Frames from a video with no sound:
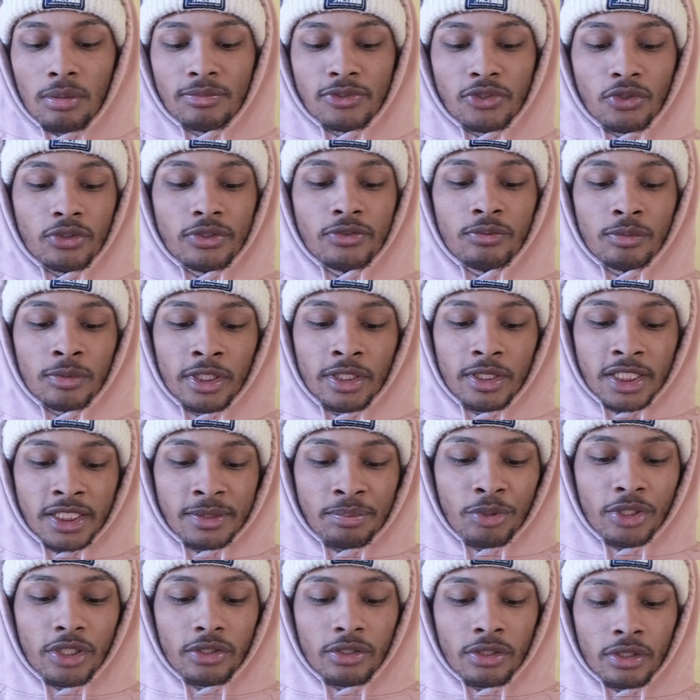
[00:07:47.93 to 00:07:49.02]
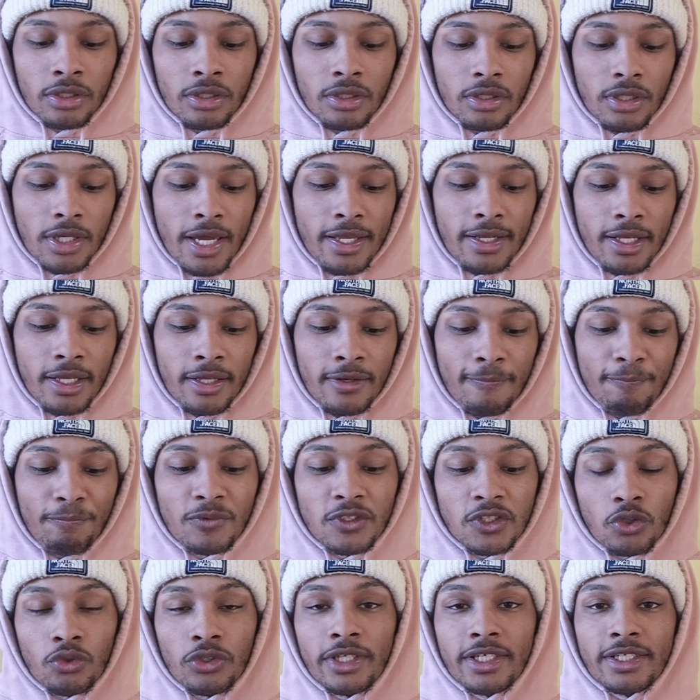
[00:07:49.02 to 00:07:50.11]
So it's pretty good. And then
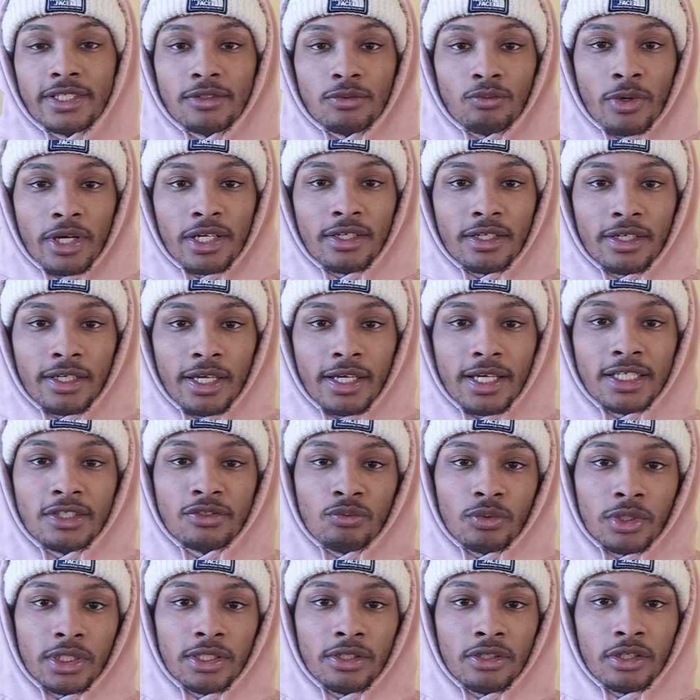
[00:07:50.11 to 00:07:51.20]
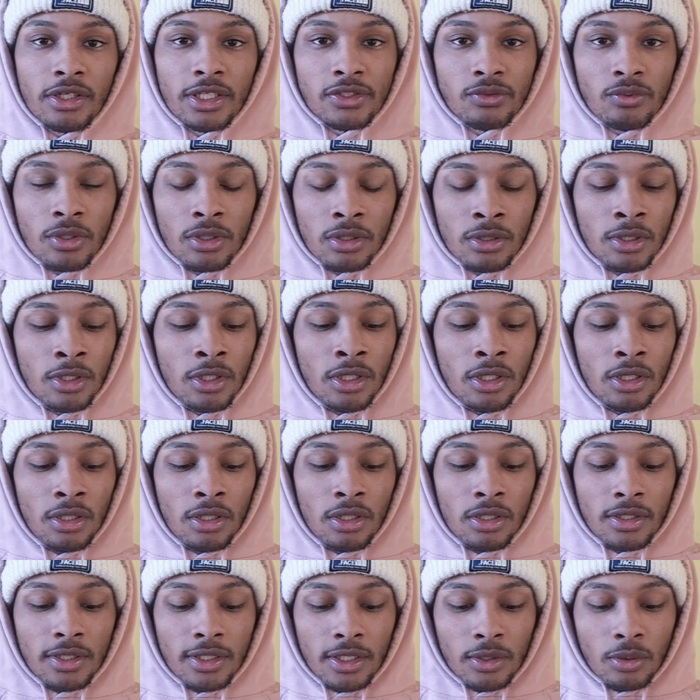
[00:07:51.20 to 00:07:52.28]
so this red negate is really good as well.
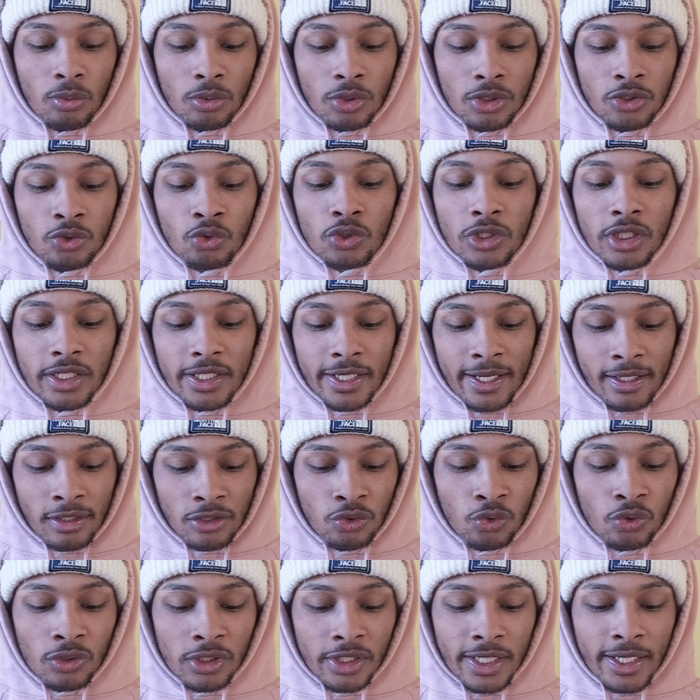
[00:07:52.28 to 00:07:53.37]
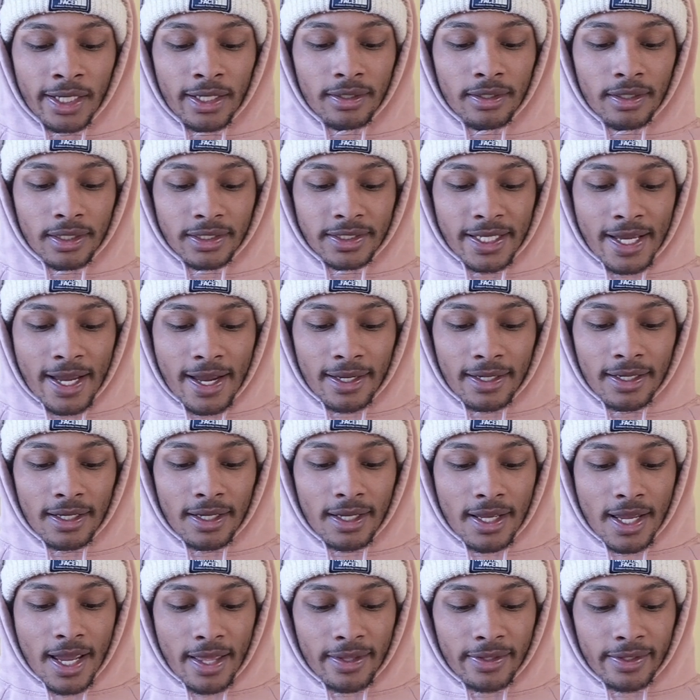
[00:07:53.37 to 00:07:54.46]
You negate the attack
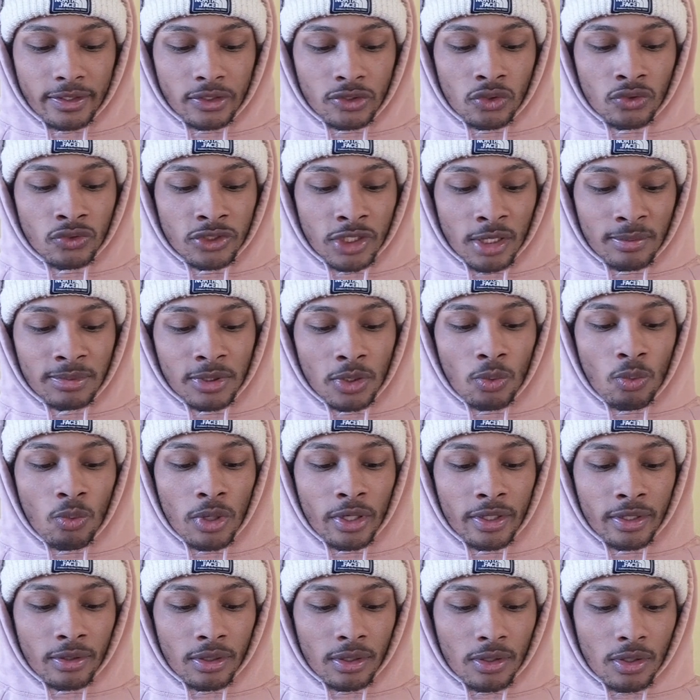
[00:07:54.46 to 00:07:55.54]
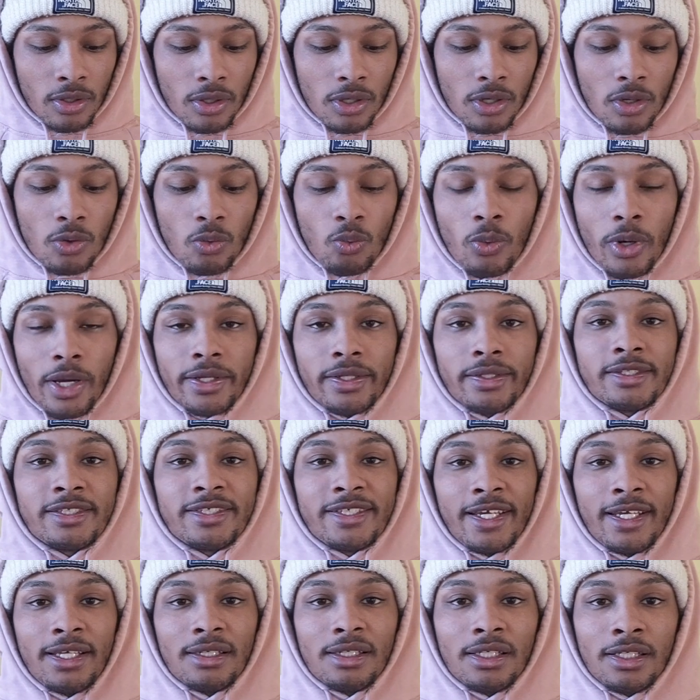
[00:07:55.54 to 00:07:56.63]
and then choose up to 1 red
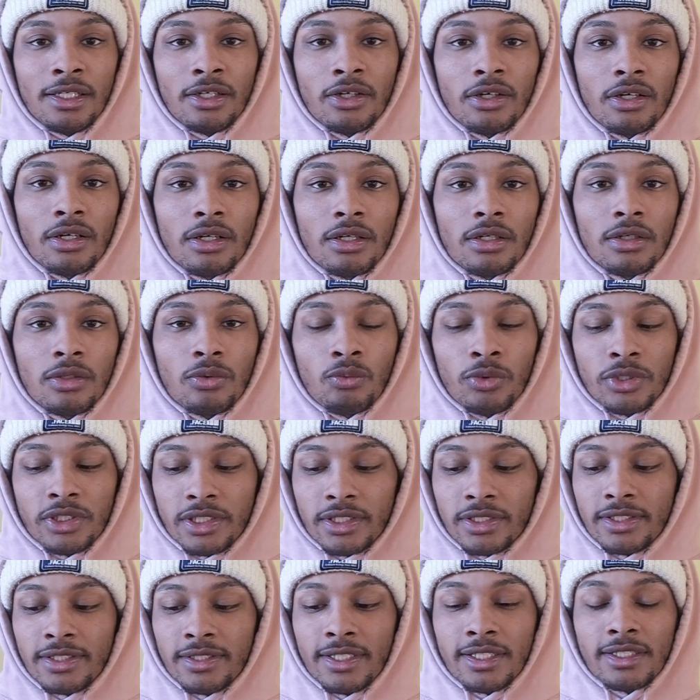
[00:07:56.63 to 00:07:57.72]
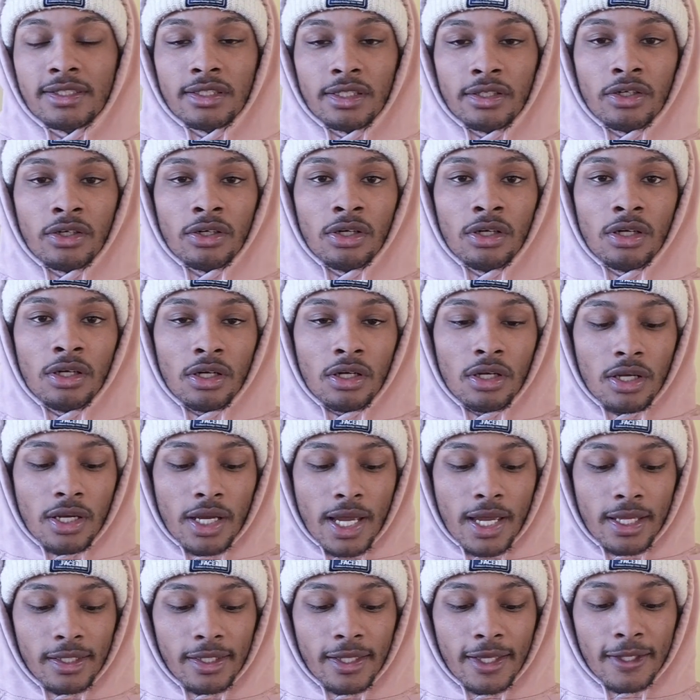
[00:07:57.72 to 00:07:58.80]
sane leader, which is this leader,
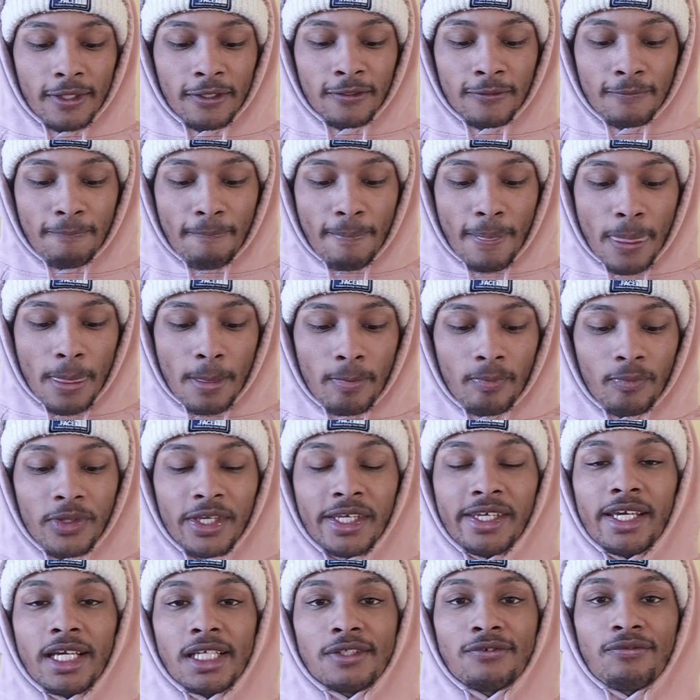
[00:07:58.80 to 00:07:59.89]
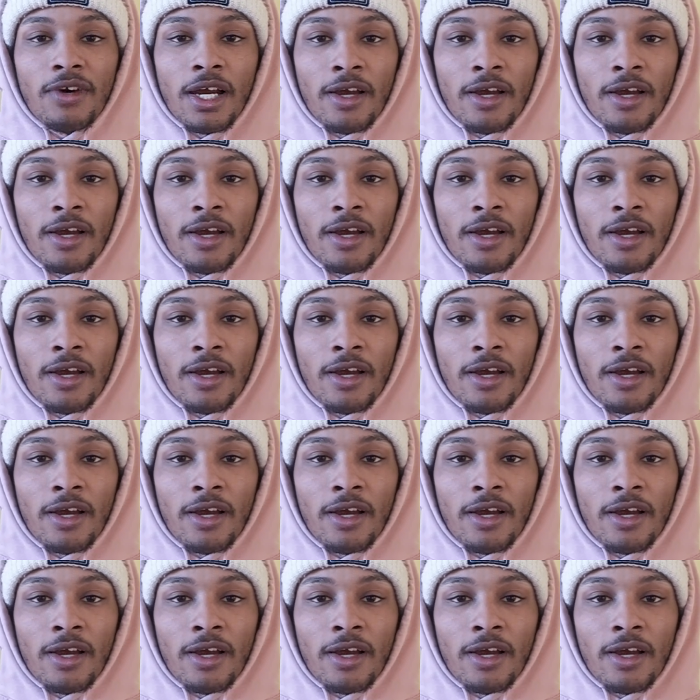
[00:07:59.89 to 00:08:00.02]
and then he gains